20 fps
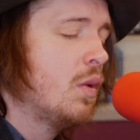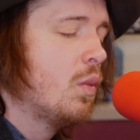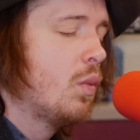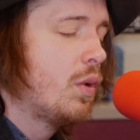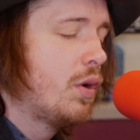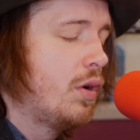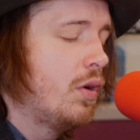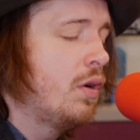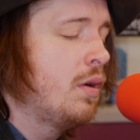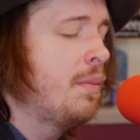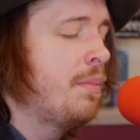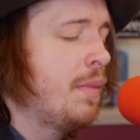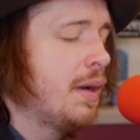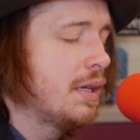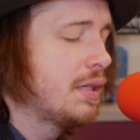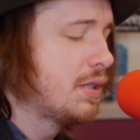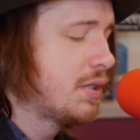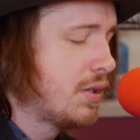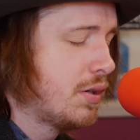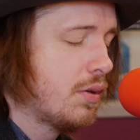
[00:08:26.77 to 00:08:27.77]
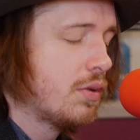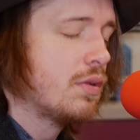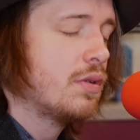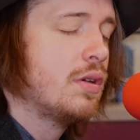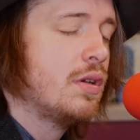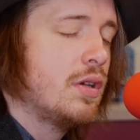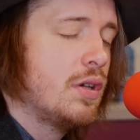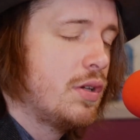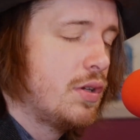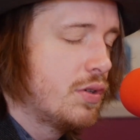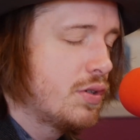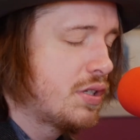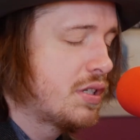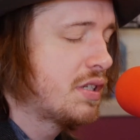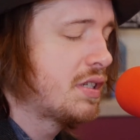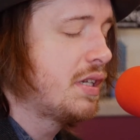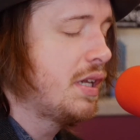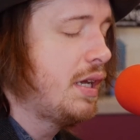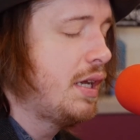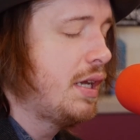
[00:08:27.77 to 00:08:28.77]
We'll go to Mexico, you'll
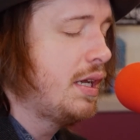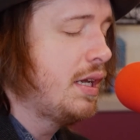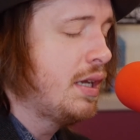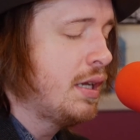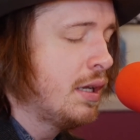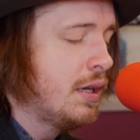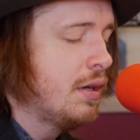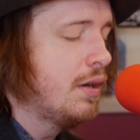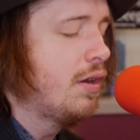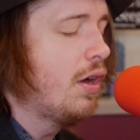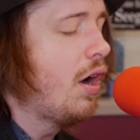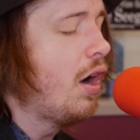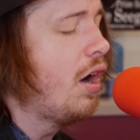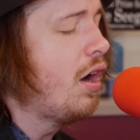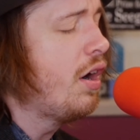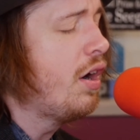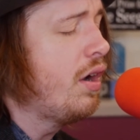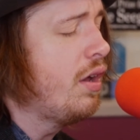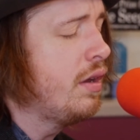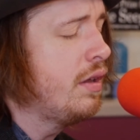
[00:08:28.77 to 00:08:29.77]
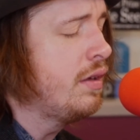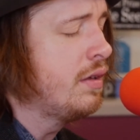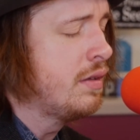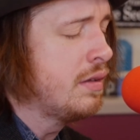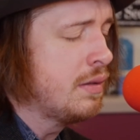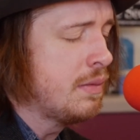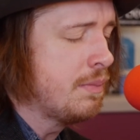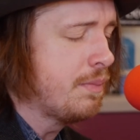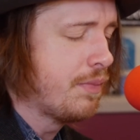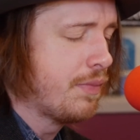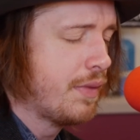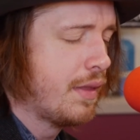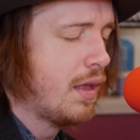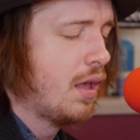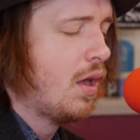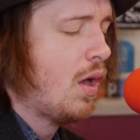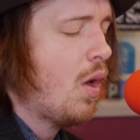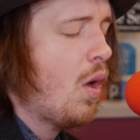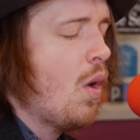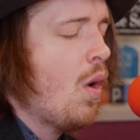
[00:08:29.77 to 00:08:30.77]
see. And darling,
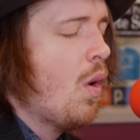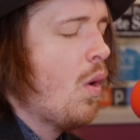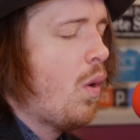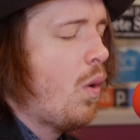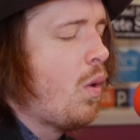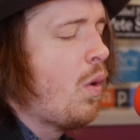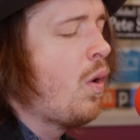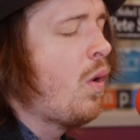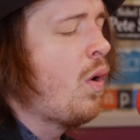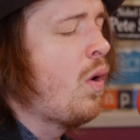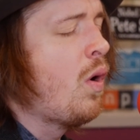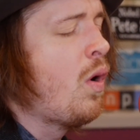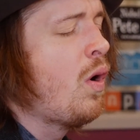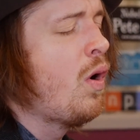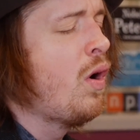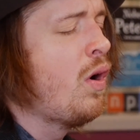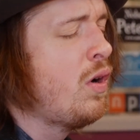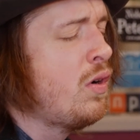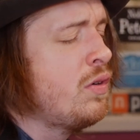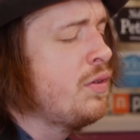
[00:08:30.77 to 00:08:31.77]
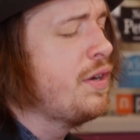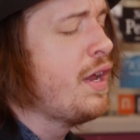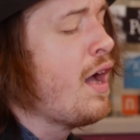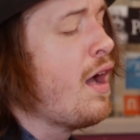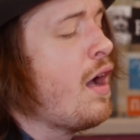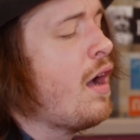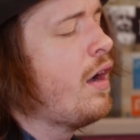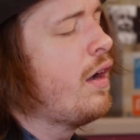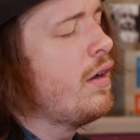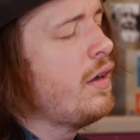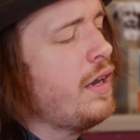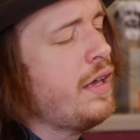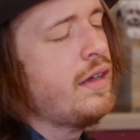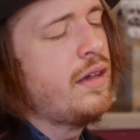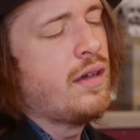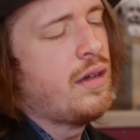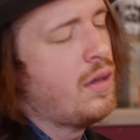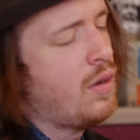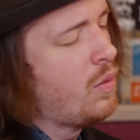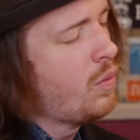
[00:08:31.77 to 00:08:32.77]
oh,
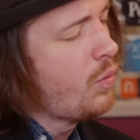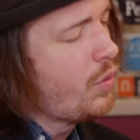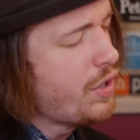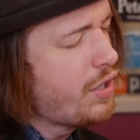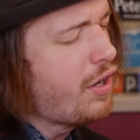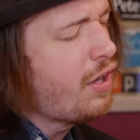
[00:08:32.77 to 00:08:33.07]
darling, we're